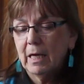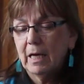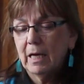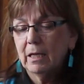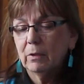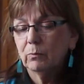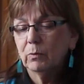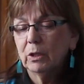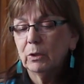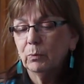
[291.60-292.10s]

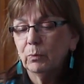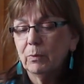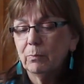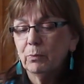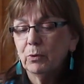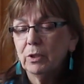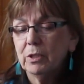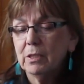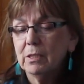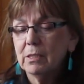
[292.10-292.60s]
And what we
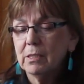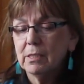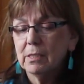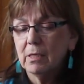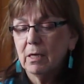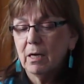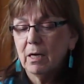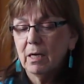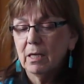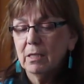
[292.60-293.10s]
put
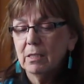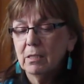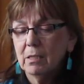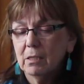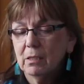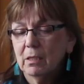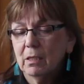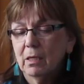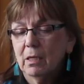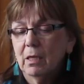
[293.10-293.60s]
inside
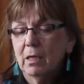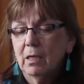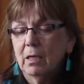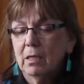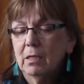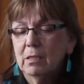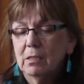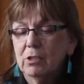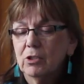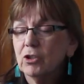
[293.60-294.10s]

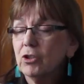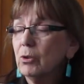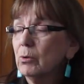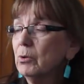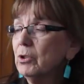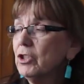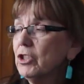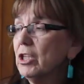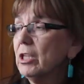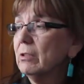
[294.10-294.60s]
is
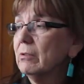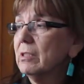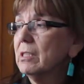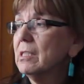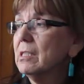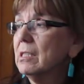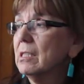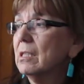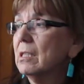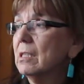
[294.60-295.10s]
choke cherry
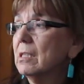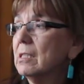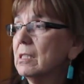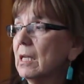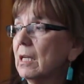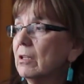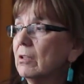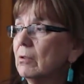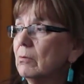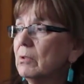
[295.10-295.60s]
seeds.
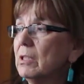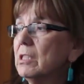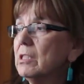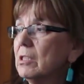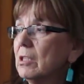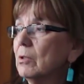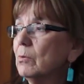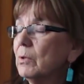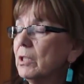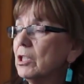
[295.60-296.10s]
And the
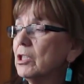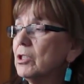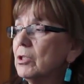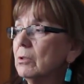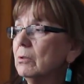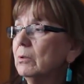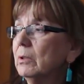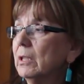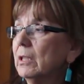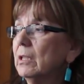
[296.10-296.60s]
reason we
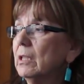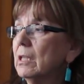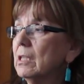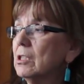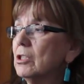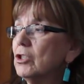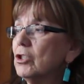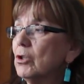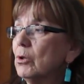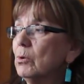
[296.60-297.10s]
do it
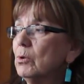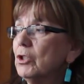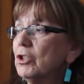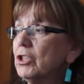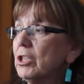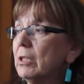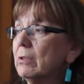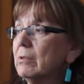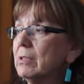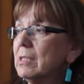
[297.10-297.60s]
is choke
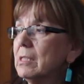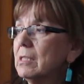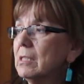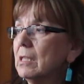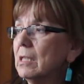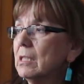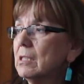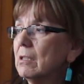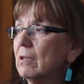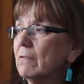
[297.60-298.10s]
cherry
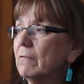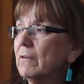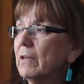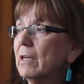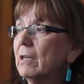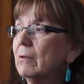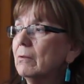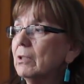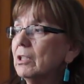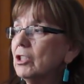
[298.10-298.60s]
seeds are
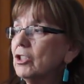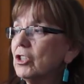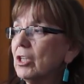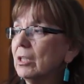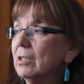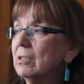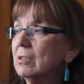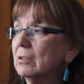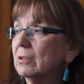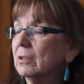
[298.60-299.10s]
very
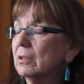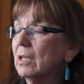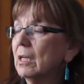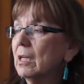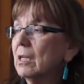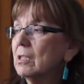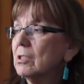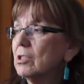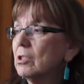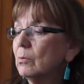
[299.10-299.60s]
gentle.
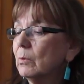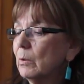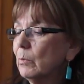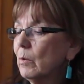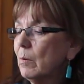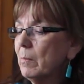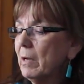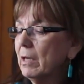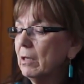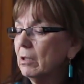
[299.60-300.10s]
So when
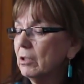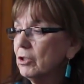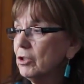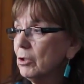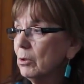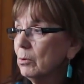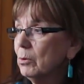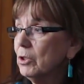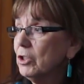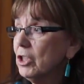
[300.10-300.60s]
we make our
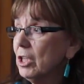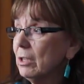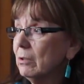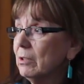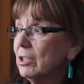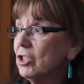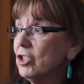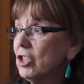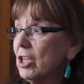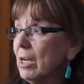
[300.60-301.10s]
choke
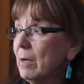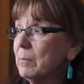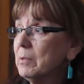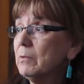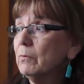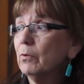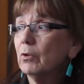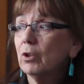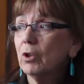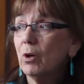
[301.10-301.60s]
cherry jams
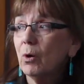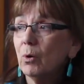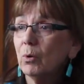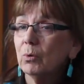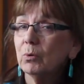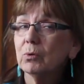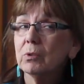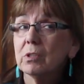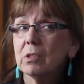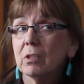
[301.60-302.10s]
for
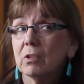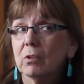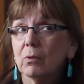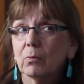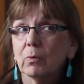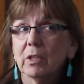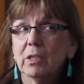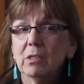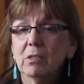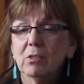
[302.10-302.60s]
colds in the
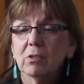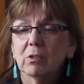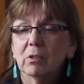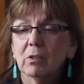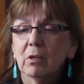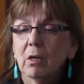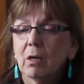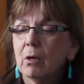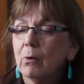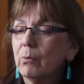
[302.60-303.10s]
winter,
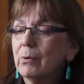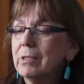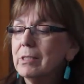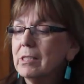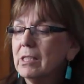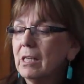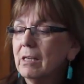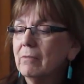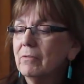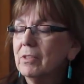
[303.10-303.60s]
we
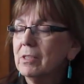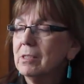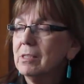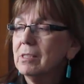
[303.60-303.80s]
save the